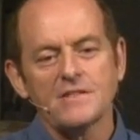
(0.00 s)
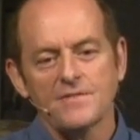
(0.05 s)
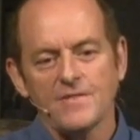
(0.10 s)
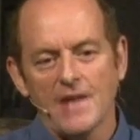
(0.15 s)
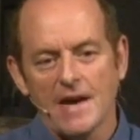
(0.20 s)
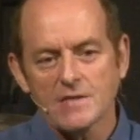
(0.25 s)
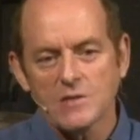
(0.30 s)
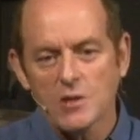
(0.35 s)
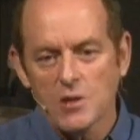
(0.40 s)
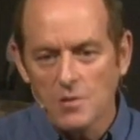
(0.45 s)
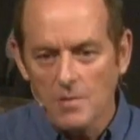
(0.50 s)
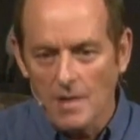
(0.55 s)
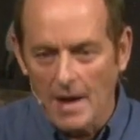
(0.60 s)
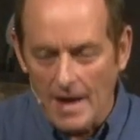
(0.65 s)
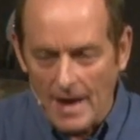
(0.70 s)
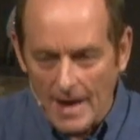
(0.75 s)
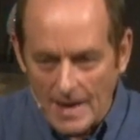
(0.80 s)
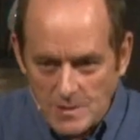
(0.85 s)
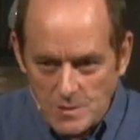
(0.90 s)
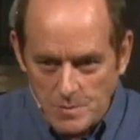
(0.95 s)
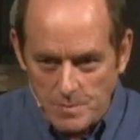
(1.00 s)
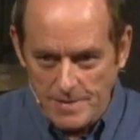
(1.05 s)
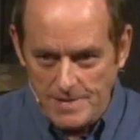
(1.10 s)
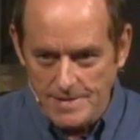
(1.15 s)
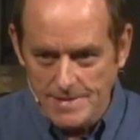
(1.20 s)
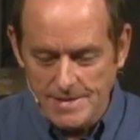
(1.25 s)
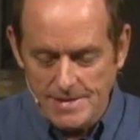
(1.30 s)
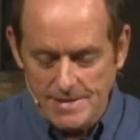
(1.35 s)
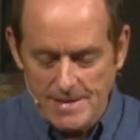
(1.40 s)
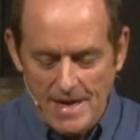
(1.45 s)
of us who are
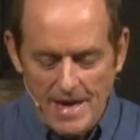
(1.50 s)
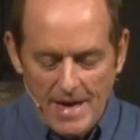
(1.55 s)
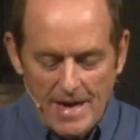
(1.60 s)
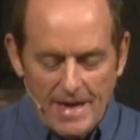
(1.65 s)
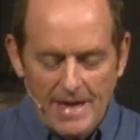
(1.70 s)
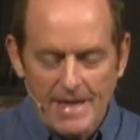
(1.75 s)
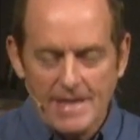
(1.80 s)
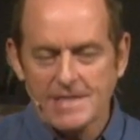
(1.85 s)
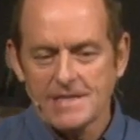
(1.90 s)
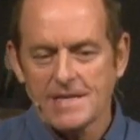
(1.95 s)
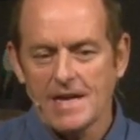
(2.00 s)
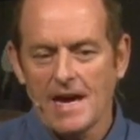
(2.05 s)
husbands, it's